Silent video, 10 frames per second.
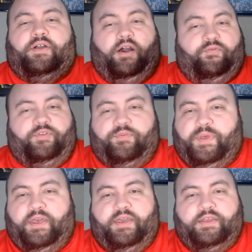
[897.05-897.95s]
conference
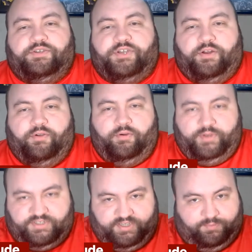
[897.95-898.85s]
play in general,
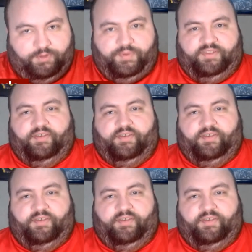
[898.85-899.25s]
which seemed to be